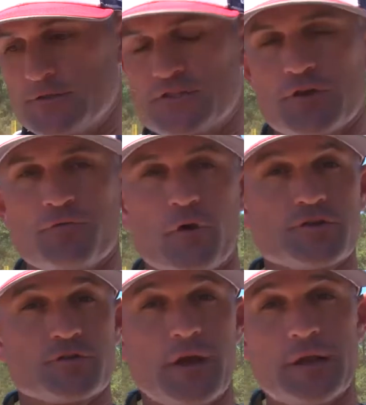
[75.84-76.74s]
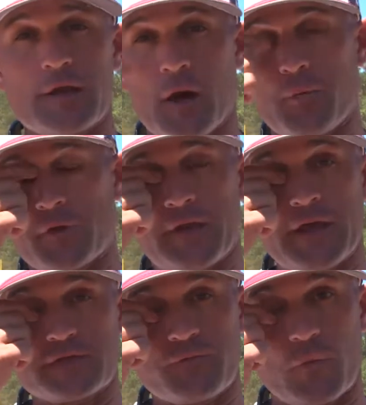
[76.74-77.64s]
Just a frustrating couple of
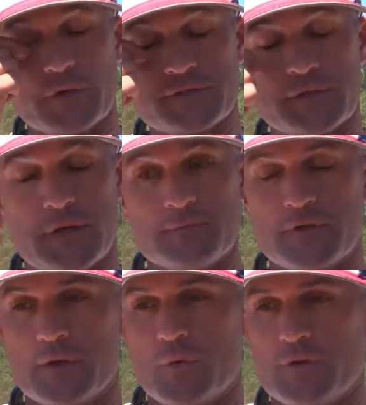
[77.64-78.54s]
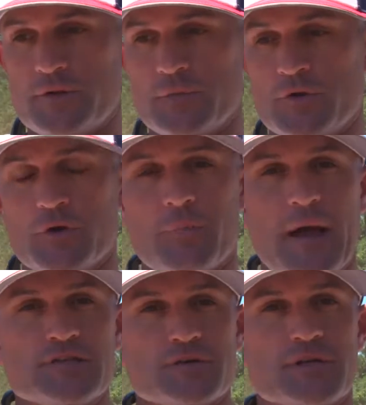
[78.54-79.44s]
days for us. Um, you know, when, when your
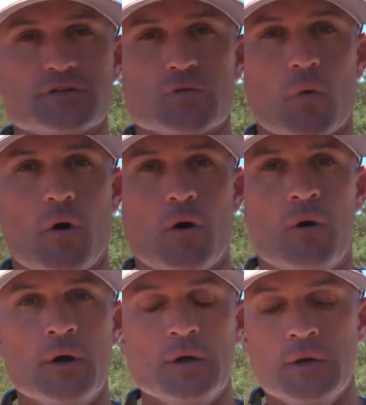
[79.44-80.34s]
backs are against the wall,